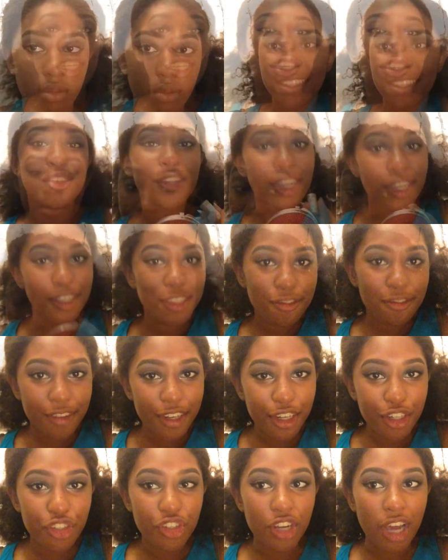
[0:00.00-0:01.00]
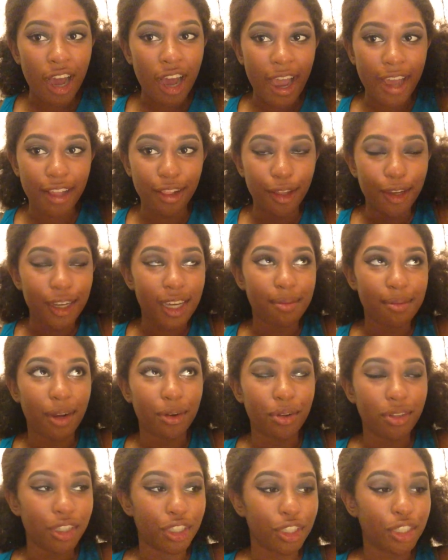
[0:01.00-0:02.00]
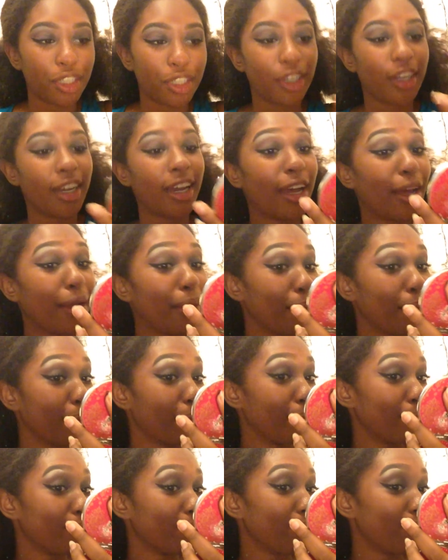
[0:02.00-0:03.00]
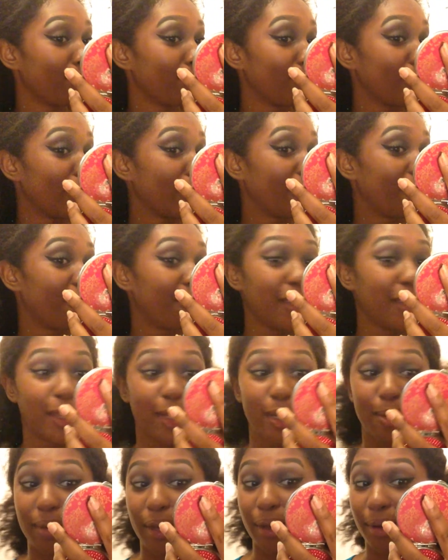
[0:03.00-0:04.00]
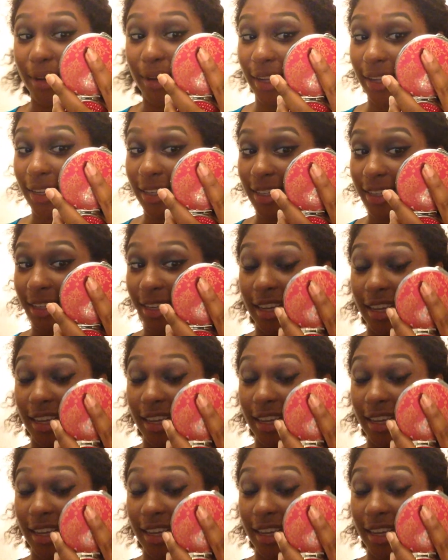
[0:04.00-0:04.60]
So that is the finished eye look. I'm not really sure how I'm feeling about it.